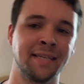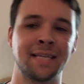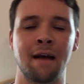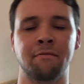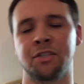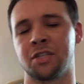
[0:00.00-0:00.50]
His
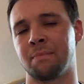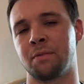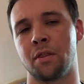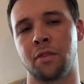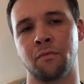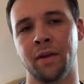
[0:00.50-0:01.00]
average is up
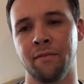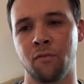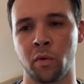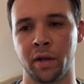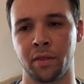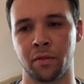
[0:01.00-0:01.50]
to
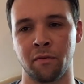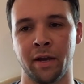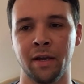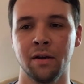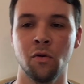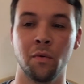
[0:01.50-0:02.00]

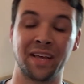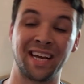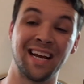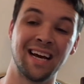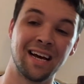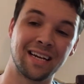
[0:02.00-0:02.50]
343 with
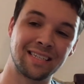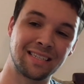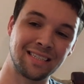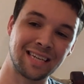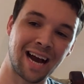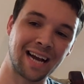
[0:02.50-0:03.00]
a
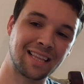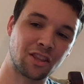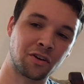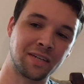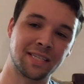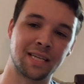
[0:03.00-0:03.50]

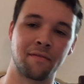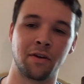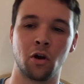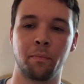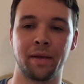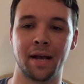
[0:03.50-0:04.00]

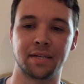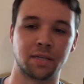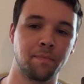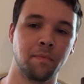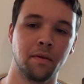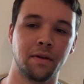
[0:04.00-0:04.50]
937 OPS.